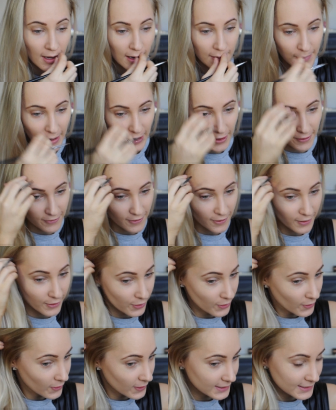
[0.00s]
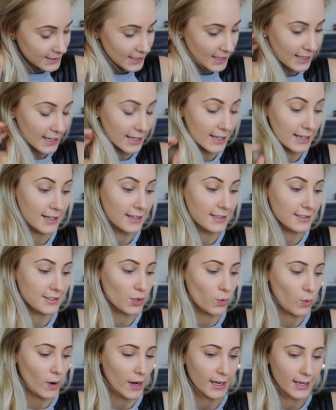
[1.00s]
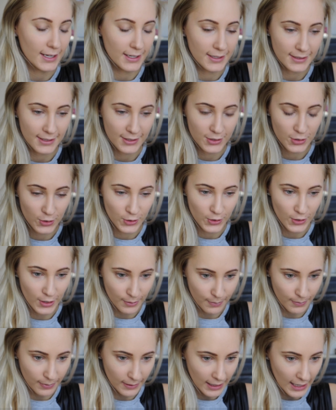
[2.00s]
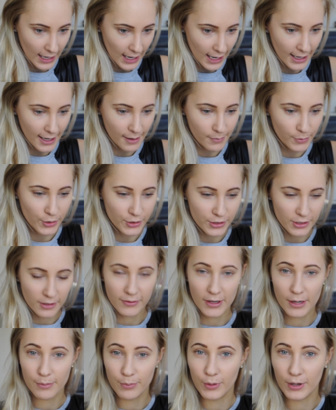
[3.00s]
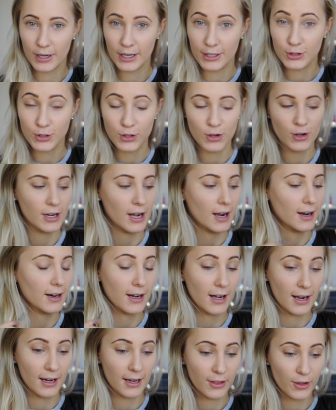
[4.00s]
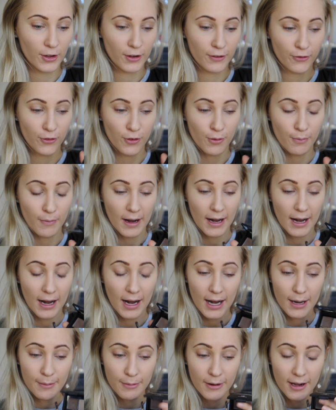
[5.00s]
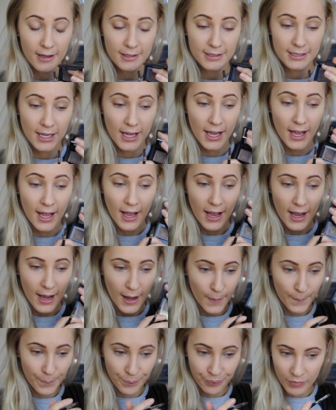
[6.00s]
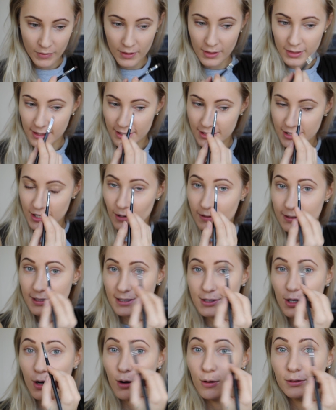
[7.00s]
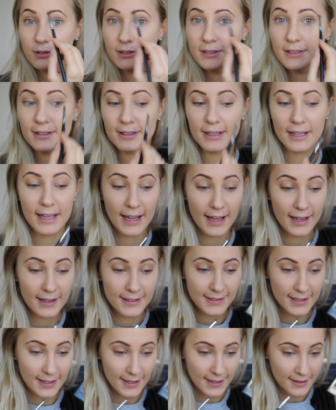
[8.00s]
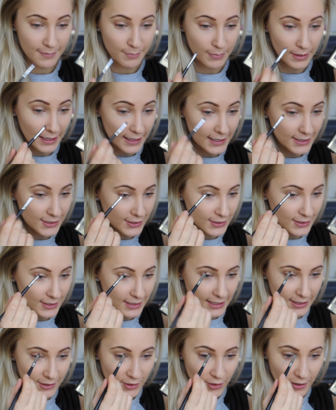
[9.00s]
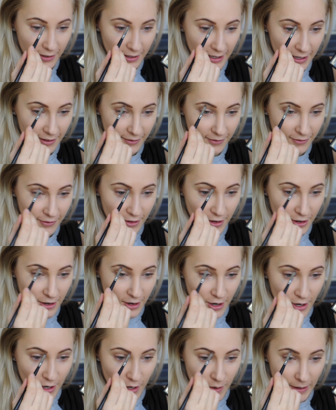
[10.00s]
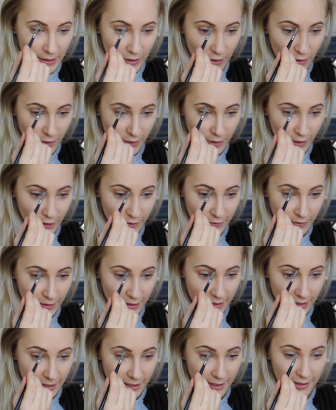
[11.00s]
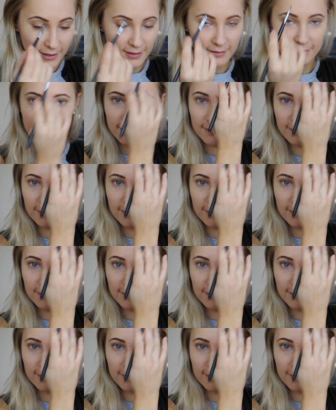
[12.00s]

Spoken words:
my overall thoughts that it is quite easy to apply. I'm not sure if I bought a too dark colour though for my eyebrows. The gel does hold the hairs in place so they're not kind of going all over the